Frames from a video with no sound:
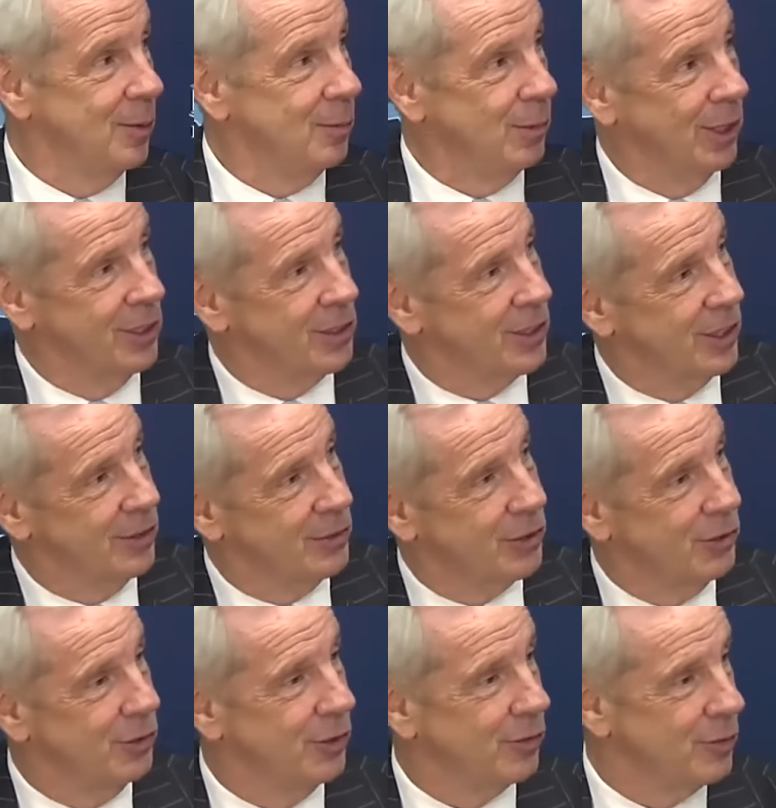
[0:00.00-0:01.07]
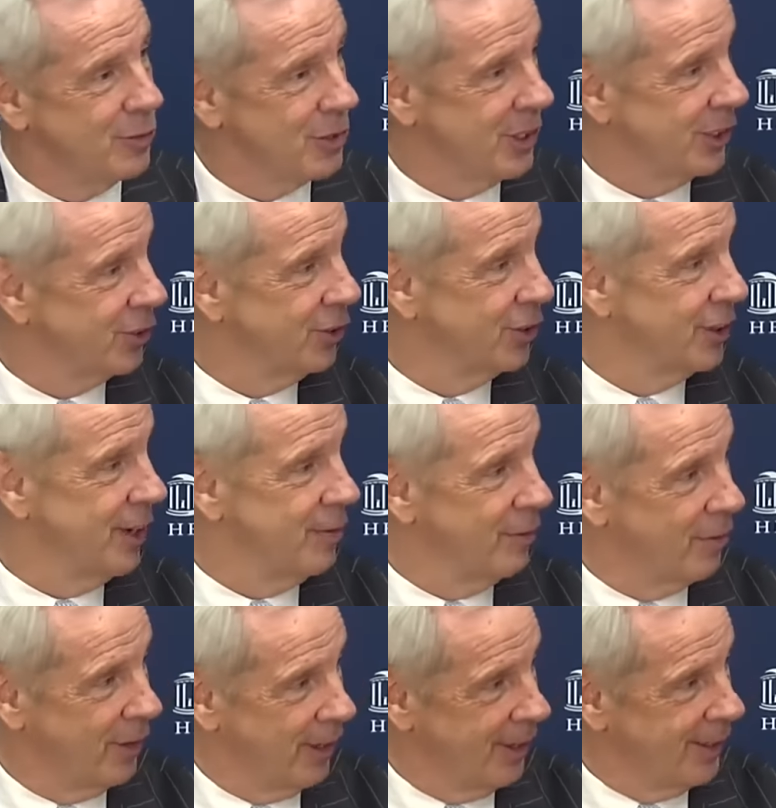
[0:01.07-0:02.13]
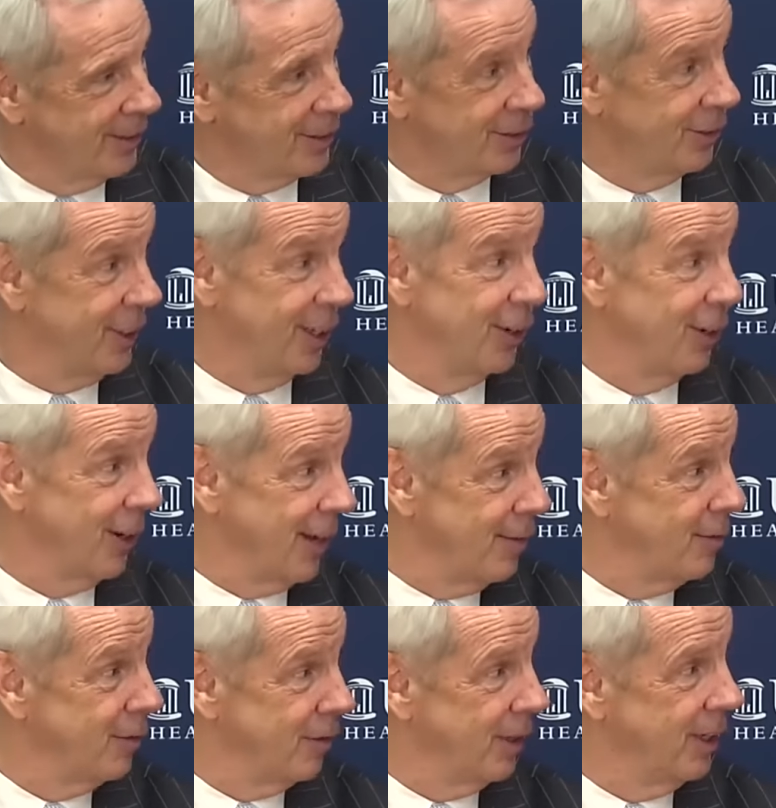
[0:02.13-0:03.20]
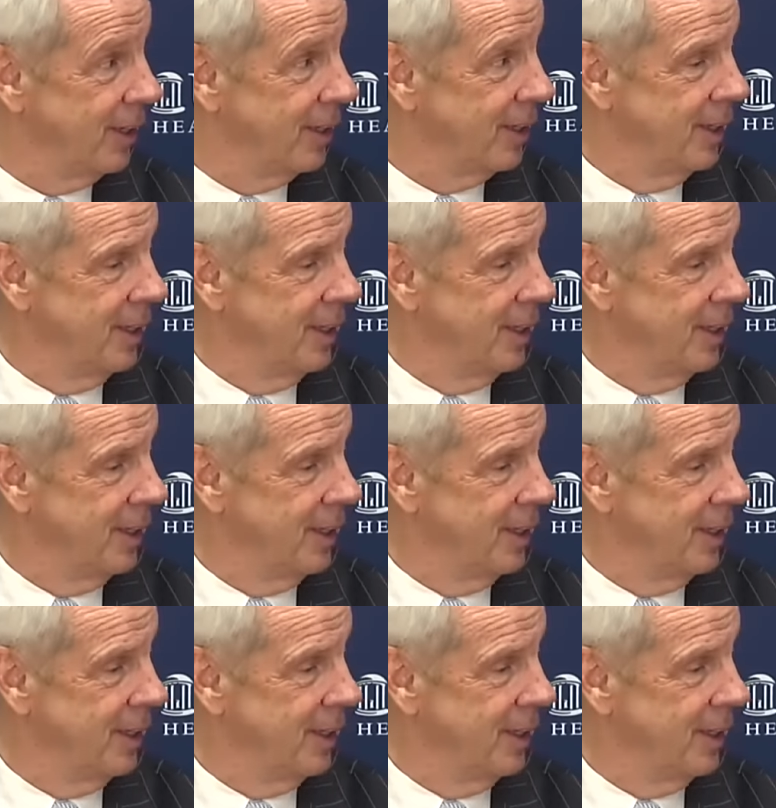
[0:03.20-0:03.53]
But instead of shooting it from 6 or 7 feet, it's 10 or 11 feet.